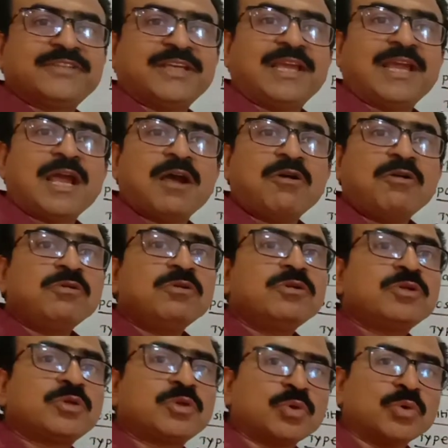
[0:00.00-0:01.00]
A have
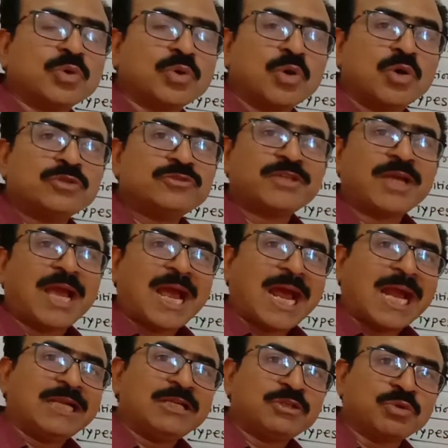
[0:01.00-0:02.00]
2 rows
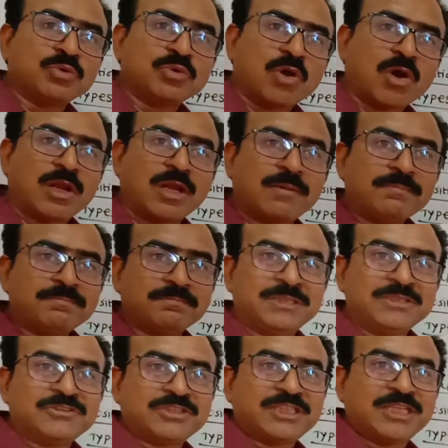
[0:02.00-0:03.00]
and 2 columns,
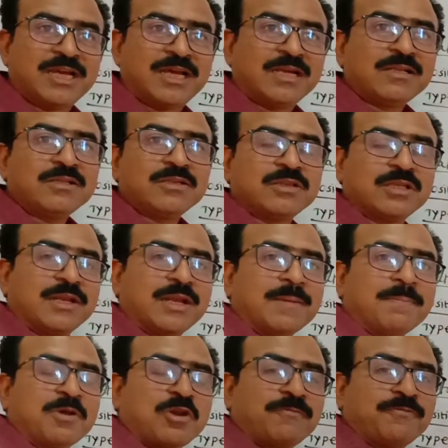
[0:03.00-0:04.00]
means here the
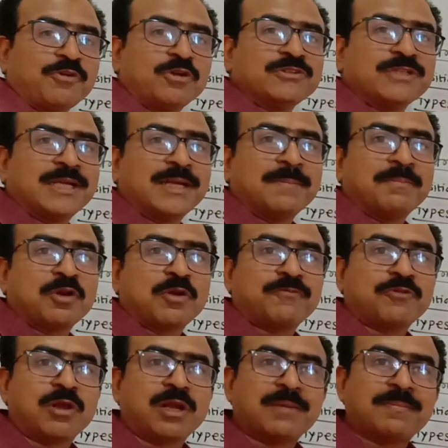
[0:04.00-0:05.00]
number of rows and number of
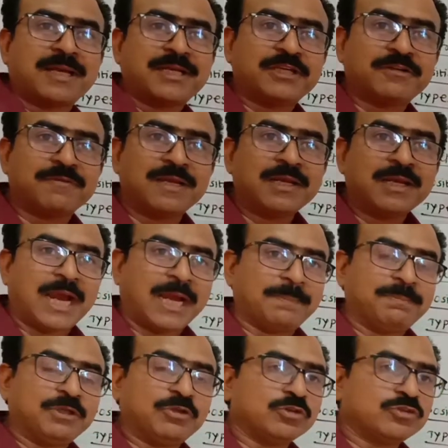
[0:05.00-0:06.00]
columns are equal,
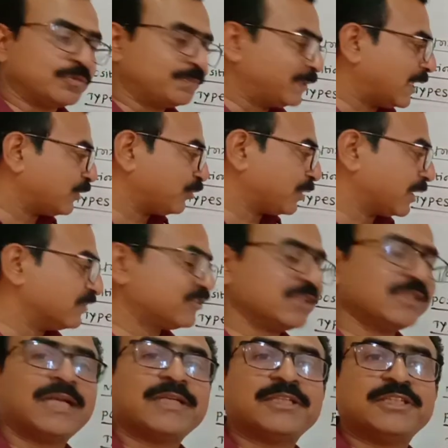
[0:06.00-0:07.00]
and because of that you can say
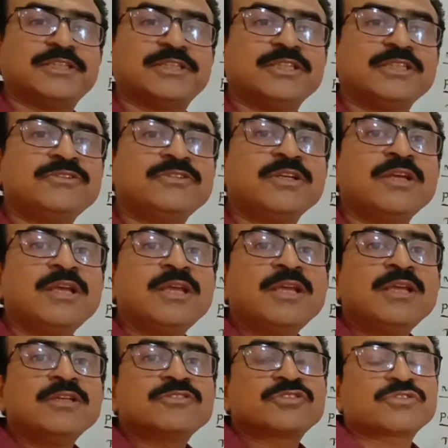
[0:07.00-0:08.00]
that it is
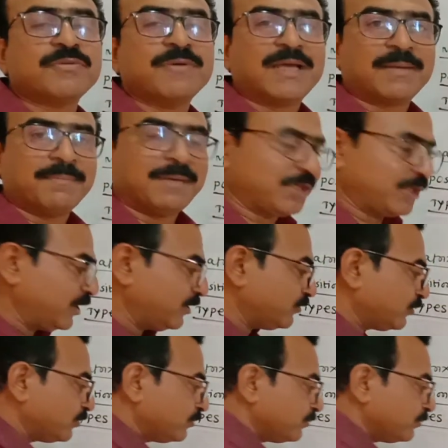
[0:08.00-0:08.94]
square matrix.